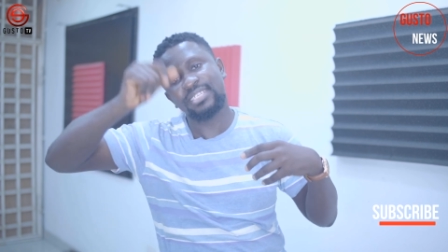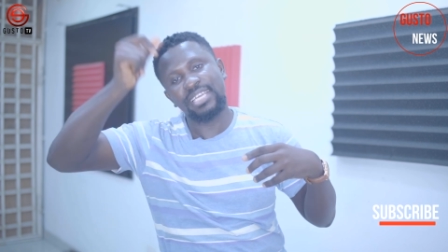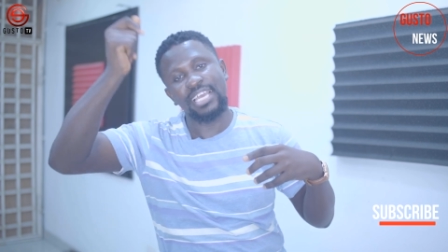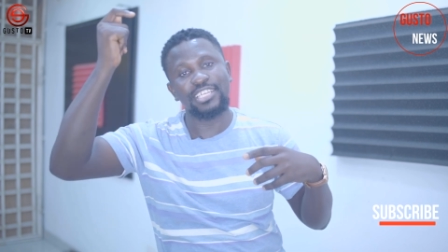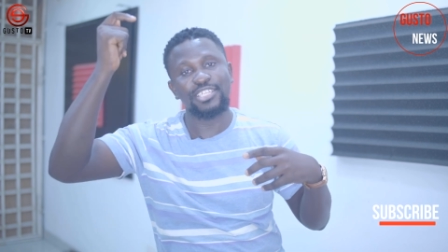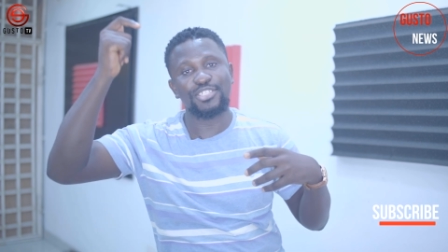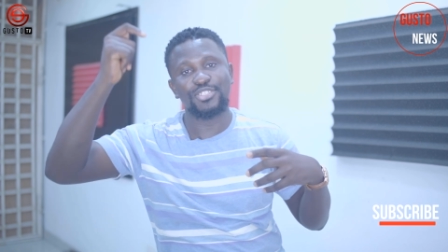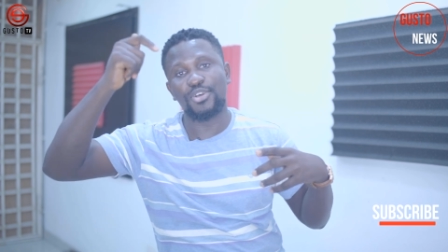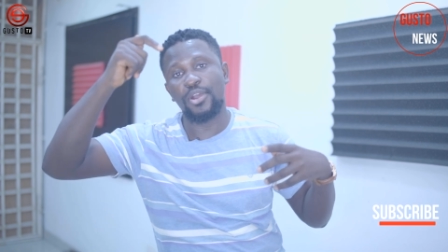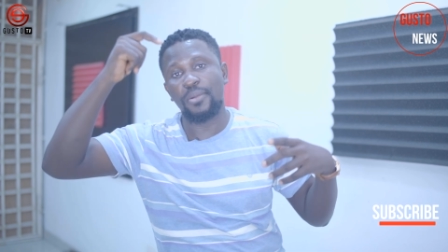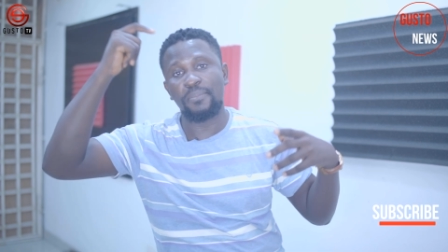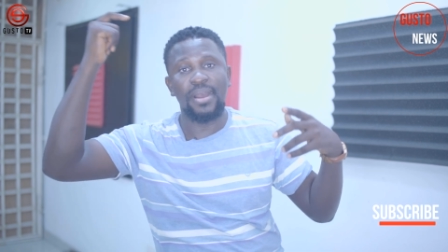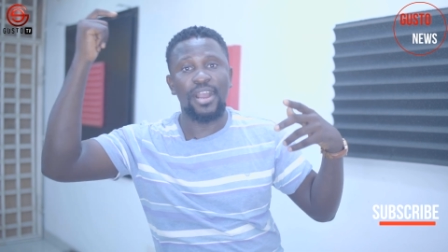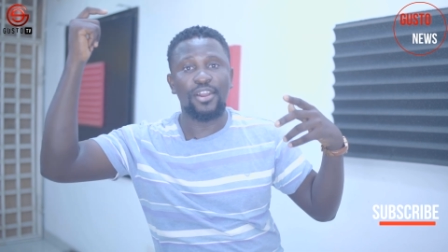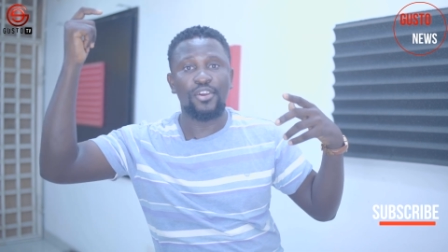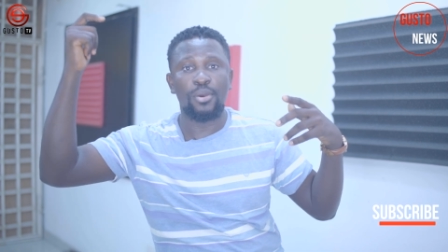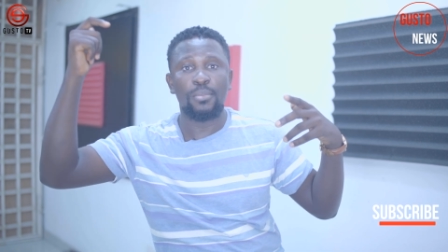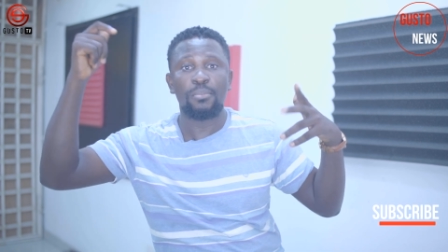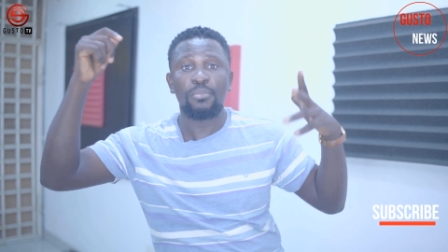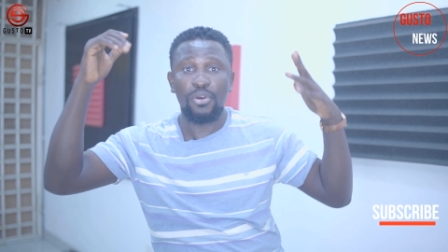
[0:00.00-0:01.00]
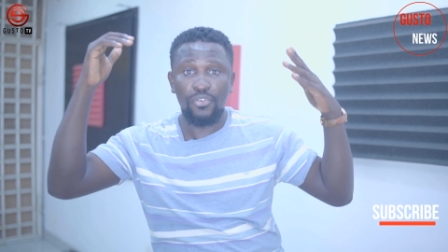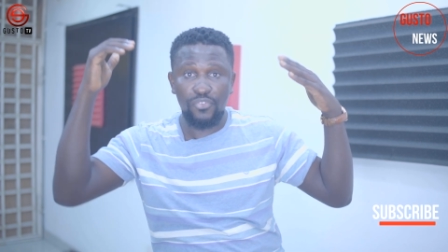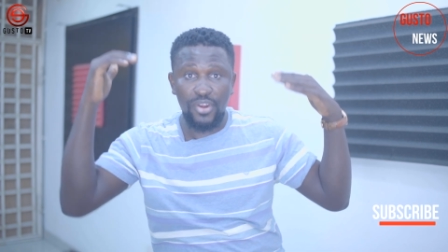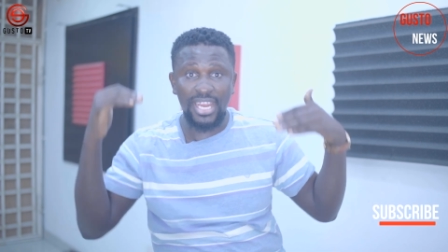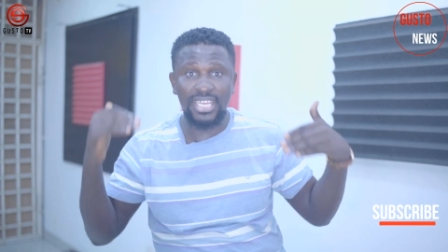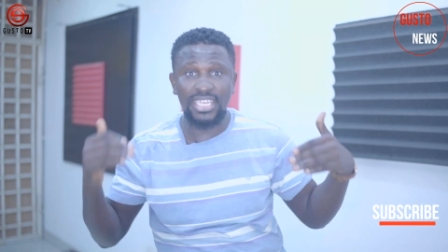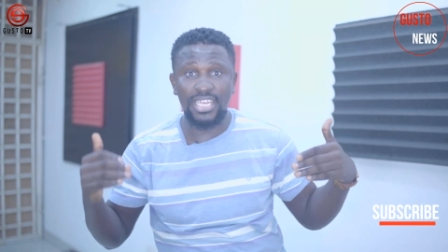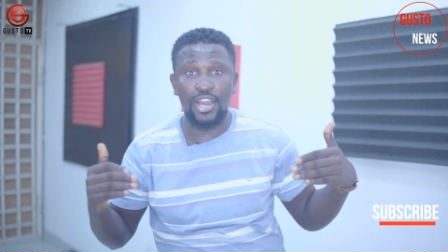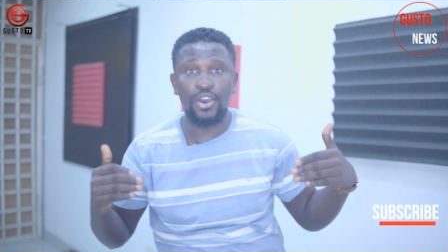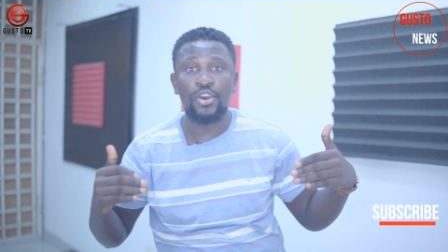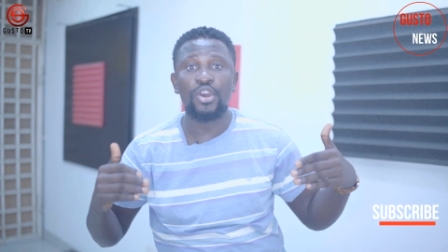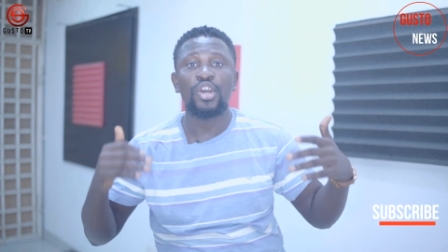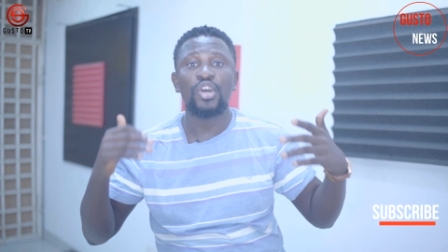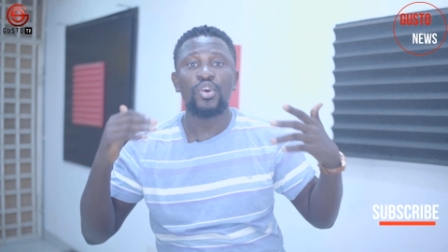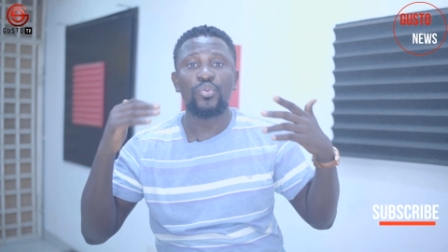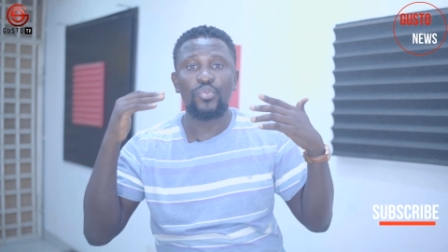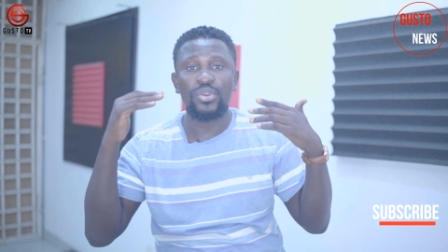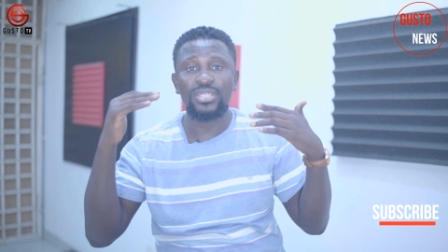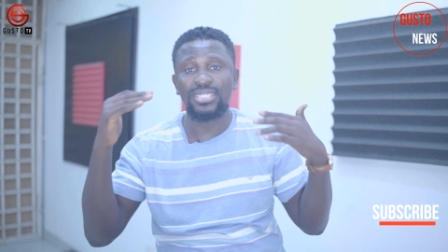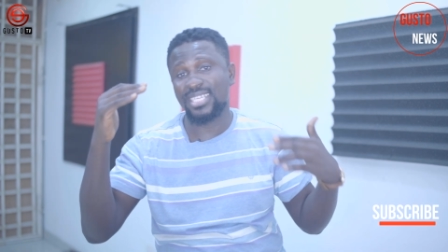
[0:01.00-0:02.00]
get the song back up. But right now,
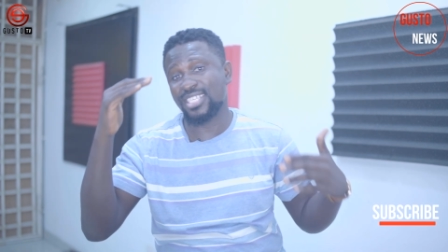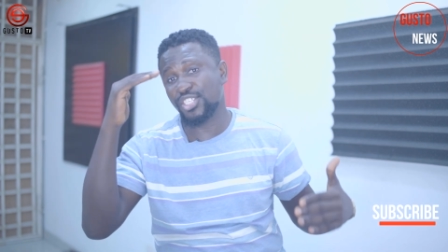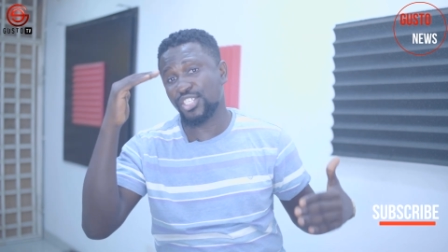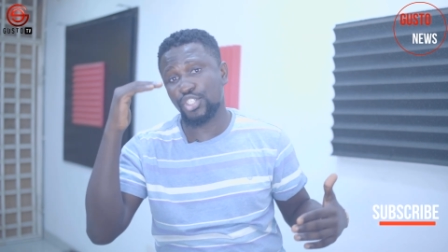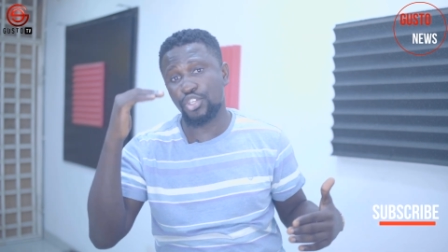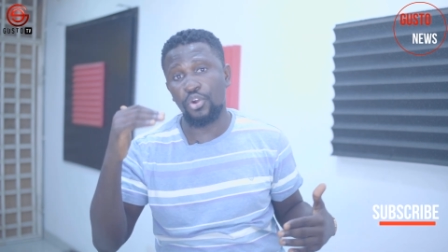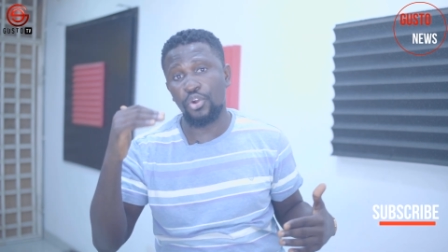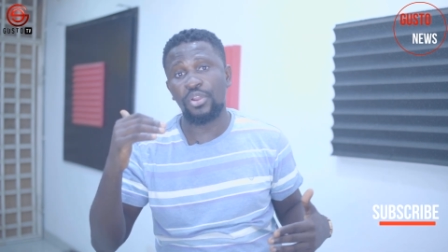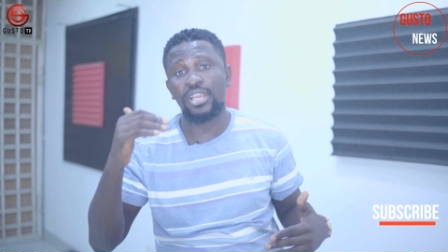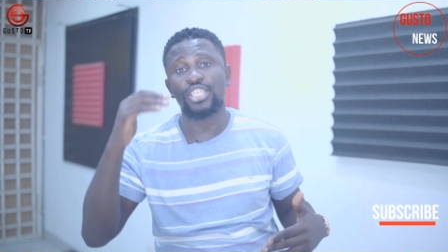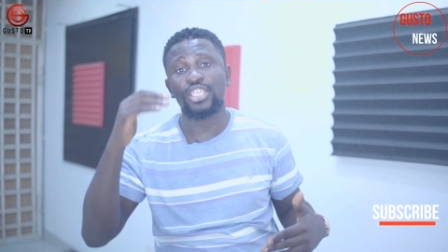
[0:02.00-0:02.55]
Wizkid song